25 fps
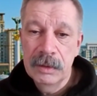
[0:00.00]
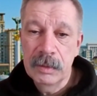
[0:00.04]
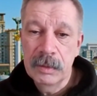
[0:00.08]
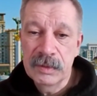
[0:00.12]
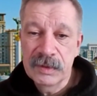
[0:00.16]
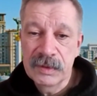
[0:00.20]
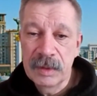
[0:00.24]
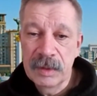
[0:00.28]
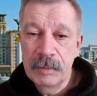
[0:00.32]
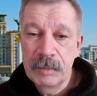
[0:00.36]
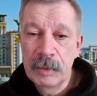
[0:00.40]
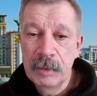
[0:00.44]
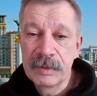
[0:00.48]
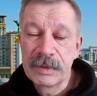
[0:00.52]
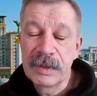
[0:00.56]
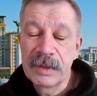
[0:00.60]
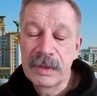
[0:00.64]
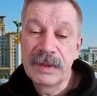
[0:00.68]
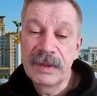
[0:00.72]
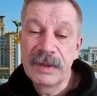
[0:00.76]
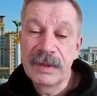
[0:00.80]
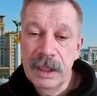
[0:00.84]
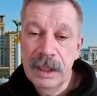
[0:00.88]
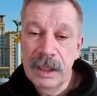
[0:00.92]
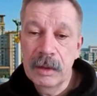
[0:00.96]
to
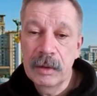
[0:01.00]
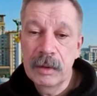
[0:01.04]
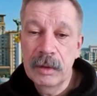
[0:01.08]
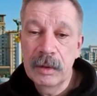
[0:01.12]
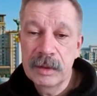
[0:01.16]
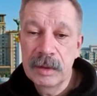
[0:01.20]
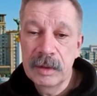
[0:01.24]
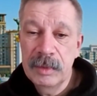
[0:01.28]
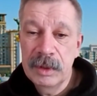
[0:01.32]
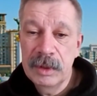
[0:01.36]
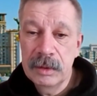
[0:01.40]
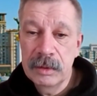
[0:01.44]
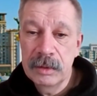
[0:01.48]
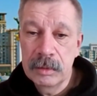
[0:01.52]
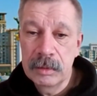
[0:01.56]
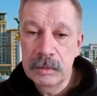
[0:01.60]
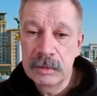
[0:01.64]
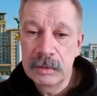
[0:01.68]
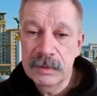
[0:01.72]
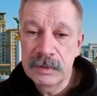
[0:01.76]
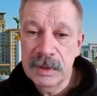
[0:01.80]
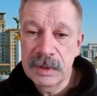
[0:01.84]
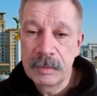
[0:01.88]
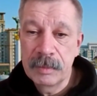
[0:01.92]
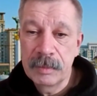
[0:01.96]
support their economy,
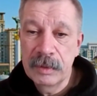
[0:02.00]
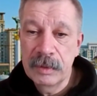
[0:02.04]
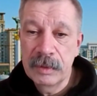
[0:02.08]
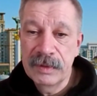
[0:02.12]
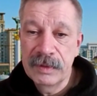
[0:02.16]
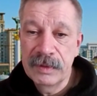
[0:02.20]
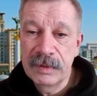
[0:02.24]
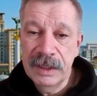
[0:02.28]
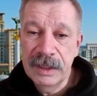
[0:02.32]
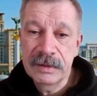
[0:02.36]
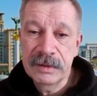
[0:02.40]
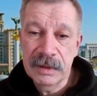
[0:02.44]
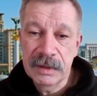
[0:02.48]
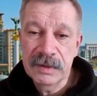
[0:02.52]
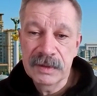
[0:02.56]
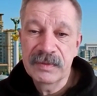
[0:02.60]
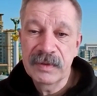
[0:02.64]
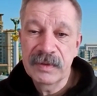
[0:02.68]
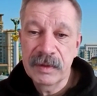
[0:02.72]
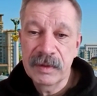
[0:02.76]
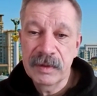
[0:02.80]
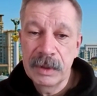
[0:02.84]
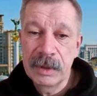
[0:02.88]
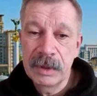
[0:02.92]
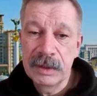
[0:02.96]
to support their
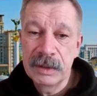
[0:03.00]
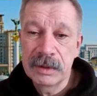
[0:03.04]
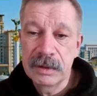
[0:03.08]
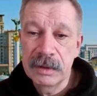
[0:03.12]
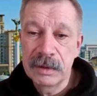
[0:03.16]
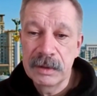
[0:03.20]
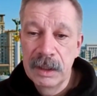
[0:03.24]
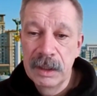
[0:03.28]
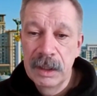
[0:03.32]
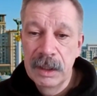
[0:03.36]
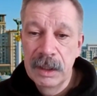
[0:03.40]
transformation.